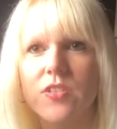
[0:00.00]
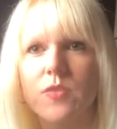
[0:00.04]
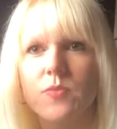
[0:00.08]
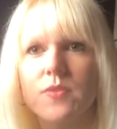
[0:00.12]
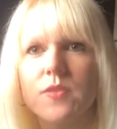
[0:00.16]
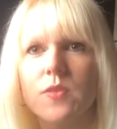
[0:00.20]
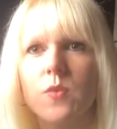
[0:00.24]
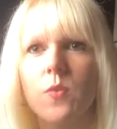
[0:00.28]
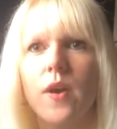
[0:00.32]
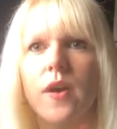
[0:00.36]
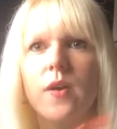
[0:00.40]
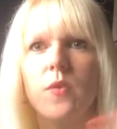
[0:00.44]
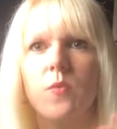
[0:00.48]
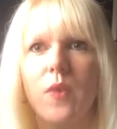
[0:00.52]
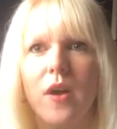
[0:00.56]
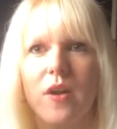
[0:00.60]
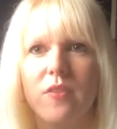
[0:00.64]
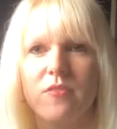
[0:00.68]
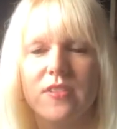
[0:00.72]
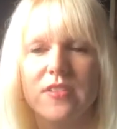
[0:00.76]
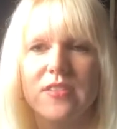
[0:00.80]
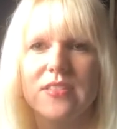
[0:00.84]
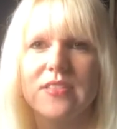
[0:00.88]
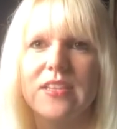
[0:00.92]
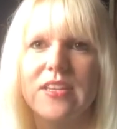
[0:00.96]
It was quite well
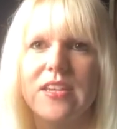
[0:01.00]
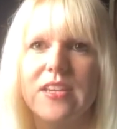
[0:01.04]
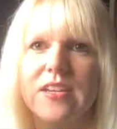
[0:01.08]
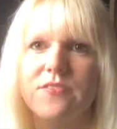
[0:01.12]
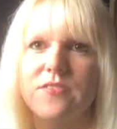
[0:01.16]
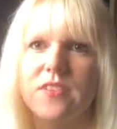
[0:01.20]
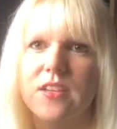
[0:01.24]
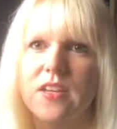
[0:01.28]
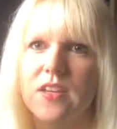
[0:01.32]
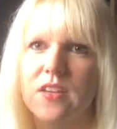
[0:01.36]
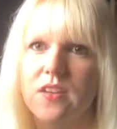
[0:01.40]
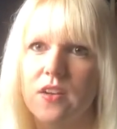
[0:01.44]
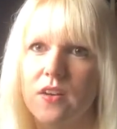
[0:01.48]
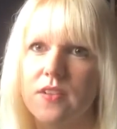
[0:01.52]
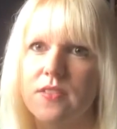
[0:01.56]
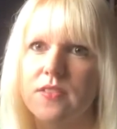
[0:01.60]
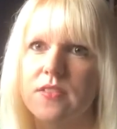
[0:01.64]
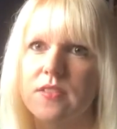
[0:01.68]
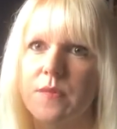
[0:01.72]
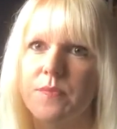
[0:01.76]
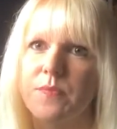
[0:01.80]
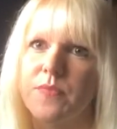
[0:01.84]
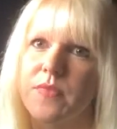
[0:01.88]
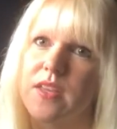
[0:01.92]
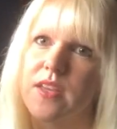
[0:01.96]
received, it got
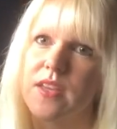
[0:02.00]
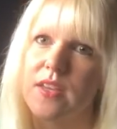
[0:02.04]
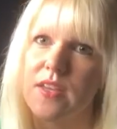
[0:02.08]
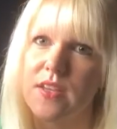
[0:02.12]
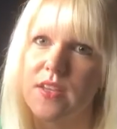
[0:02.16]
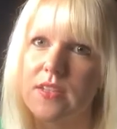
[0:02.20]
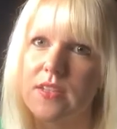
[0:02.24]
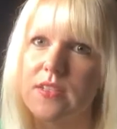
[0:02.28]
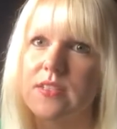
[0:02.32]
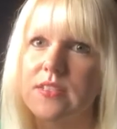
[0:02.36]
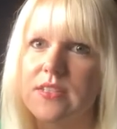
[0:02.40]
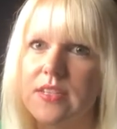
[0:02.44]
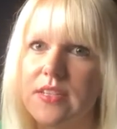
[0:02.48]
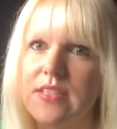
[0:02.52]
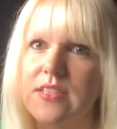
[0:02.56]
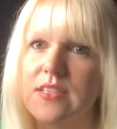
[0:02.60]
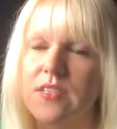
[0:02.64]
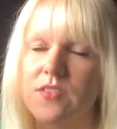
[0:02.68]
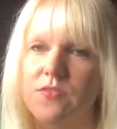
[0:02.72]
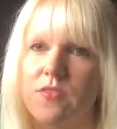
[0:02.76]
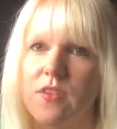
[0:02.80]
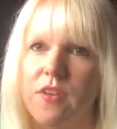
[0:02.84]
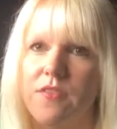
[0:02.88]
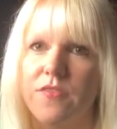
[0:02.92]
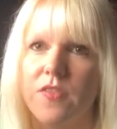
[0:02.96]
some
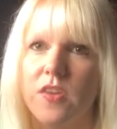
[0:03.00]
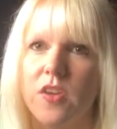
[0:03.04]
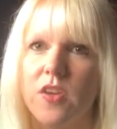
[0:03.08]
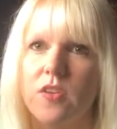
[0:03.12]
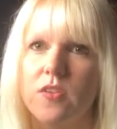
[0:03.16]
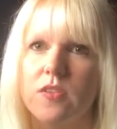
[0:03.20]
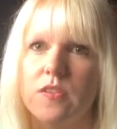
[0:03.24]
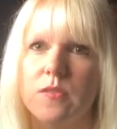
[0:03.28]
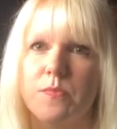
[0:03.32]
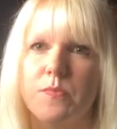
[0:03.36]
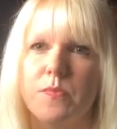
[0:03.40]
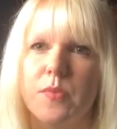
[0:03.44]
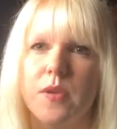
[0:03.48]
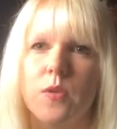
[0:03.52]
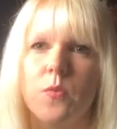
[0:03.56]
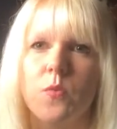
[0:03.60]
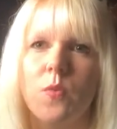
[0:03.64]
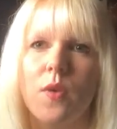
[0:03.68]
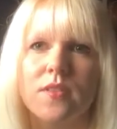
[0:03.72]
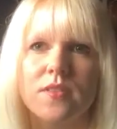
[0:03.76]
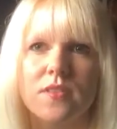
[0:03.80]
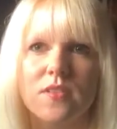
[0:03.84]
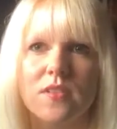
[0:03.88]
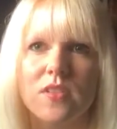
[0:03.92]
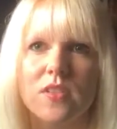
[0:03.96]
decent reviews, but it
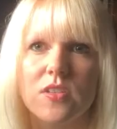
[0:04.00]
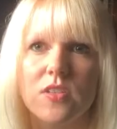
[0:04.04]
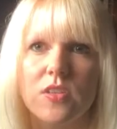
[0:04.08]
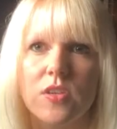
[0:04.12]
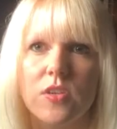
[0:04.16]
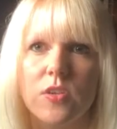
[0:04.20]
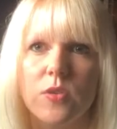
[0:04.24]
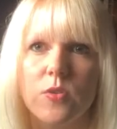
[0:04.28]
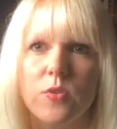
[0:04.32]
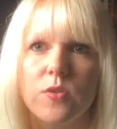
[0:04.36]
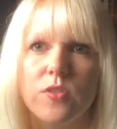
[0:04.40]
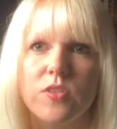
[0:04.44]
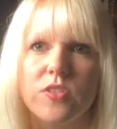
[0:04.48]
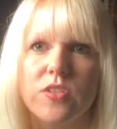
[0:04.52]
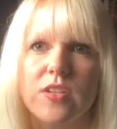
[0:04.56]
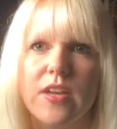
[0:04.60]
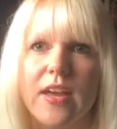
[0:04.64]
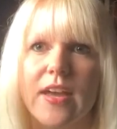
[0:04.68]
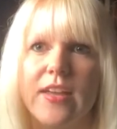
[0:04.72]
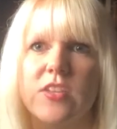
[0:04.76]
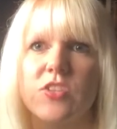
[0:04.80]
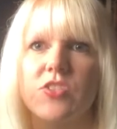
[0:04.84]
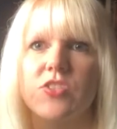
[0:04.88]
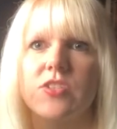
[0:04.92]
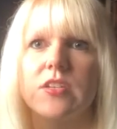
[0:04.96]
wasn't huge,
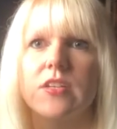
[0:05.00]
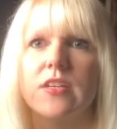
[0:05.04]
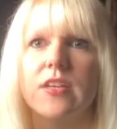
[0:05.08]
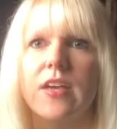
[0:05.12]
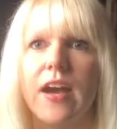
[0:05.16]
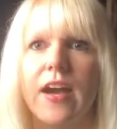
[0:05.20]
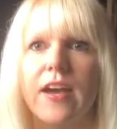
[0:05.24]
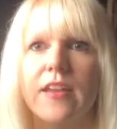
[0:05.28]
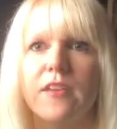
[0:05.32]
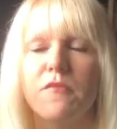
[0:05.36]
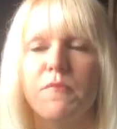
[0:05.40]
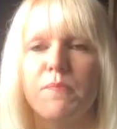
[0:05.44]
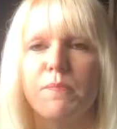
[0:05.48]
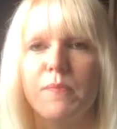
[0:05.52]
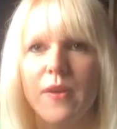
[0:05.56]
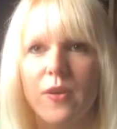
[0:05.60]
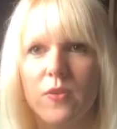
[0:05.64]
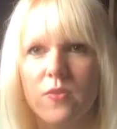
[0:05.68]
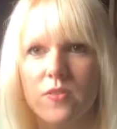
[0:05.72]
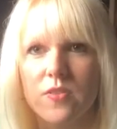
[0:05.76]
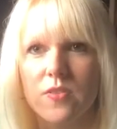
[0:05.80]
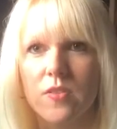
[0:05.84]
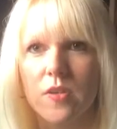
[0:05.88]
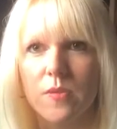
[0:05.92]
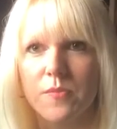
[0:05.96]
and she kind of
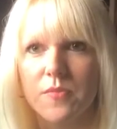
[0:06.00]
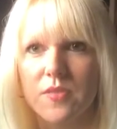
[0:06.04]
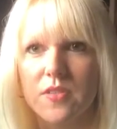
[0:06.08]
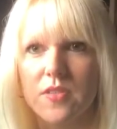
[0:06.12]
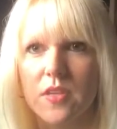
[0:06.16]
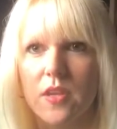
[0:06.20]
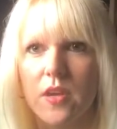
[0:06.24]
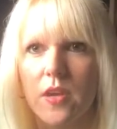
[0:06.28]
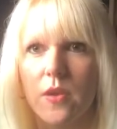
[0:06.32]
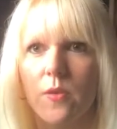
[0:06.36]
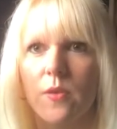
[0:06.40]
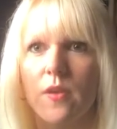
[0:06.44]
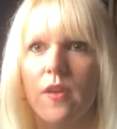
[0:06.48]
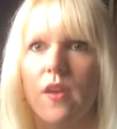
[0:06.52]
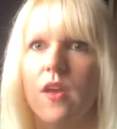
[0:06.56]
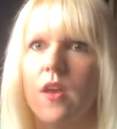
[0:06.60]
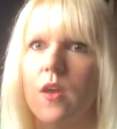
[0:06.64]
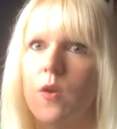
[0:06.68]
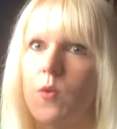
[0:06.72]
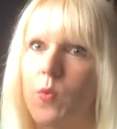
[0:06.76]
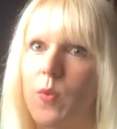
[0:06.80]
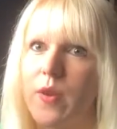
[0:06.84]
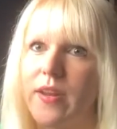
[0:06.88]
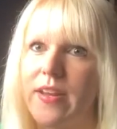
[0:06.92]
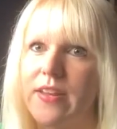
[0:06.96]
built up to
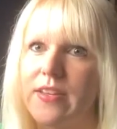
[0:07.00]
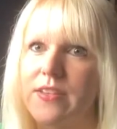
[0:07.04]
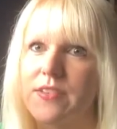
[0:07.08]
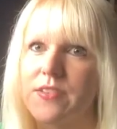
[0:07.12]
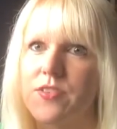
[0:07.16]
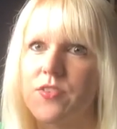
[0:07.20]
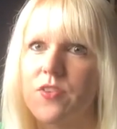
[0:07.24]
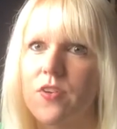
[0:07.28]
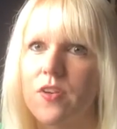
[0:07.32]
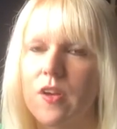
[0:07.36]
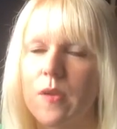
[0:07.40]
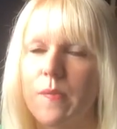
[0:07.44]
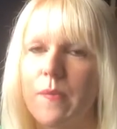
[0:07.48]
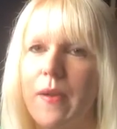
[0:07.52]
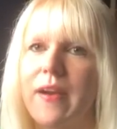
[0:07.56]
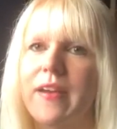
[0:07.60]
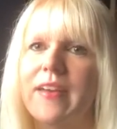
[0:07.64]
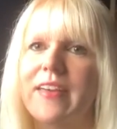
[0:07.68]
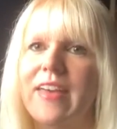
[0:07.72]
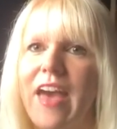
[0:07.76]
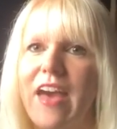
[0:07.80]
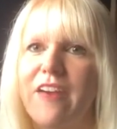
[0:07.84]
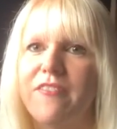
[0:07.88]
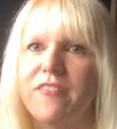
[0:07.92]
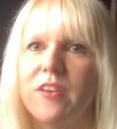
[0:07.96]
We Need to Talk About
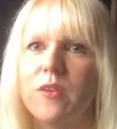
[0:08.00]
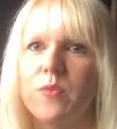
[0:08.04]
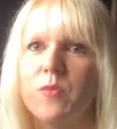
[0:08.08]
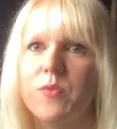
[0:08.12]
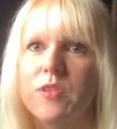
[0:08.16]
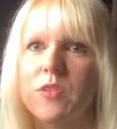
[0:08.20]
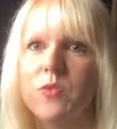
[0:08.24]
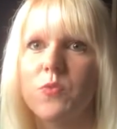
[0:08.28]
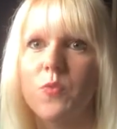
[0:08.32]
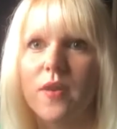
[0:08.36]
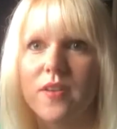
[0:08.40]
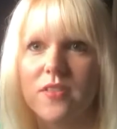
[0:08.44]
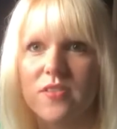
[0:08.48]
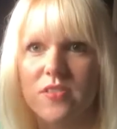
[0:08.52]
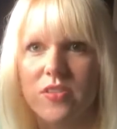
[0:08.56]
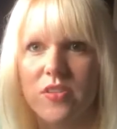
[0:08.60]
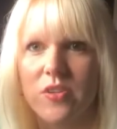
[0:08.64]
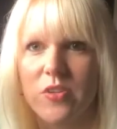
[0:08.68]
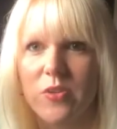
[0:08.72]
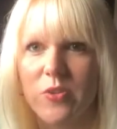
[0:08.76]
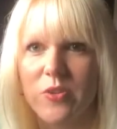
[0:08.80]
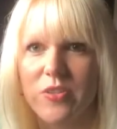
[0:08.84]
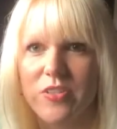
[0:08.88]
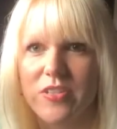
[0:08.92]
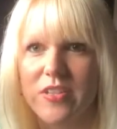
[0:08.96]
Kevin, which was
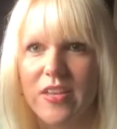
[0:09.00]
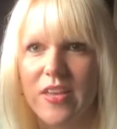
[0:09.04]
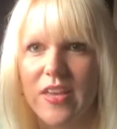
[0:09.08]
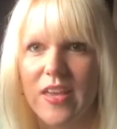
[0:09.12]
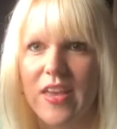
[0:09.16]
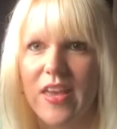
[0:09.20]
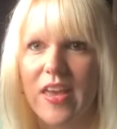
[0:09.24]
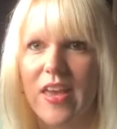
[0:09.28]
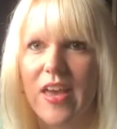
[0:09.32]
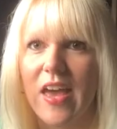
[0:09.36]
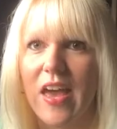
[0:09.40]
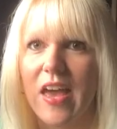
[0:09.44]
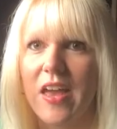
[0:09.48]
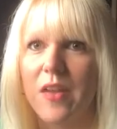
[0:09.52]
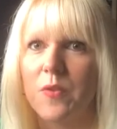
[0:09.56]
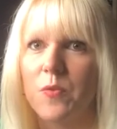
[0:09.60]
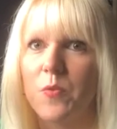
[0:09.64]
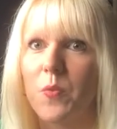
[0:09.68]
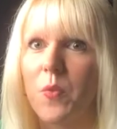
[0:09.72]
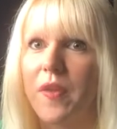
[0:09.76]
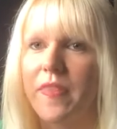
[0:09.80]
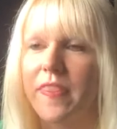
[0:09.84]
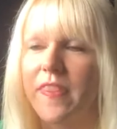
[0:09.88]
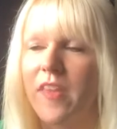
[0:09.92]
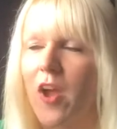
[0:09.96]
huge
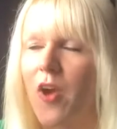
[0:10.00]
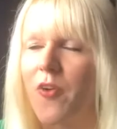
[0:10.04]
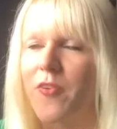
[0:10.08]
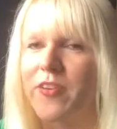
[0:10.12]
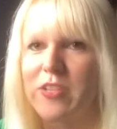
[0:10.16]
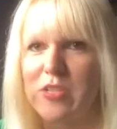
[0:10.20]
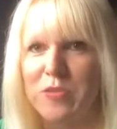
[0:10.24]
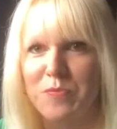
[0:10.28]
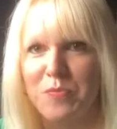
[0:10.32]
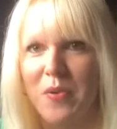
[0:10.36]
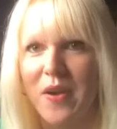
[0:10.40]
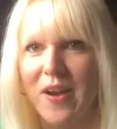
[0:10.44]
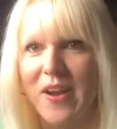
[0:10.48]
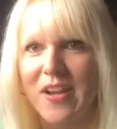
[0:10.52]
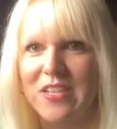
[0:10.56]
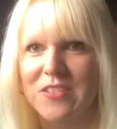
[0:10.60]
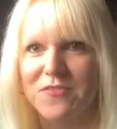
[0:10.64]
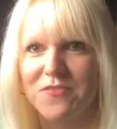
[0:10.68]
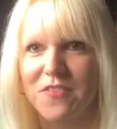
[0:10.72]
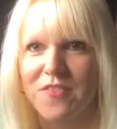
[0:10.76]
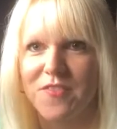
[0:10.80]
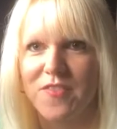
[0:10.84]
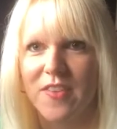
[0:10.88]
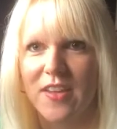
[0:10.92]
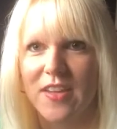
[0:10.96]
and won the Orange Prize
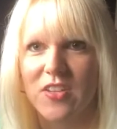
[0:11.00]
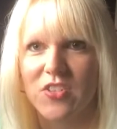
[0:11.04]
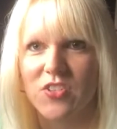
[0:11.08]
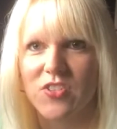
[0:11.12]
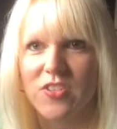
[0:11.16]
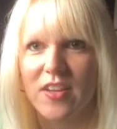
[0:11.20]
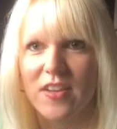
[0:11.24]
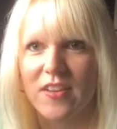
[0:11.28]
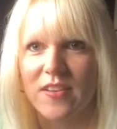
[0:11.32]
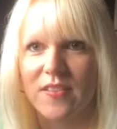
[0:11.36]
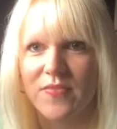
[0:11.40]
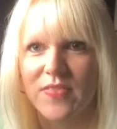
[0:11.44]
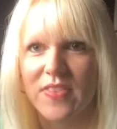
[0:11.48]
for Fiction.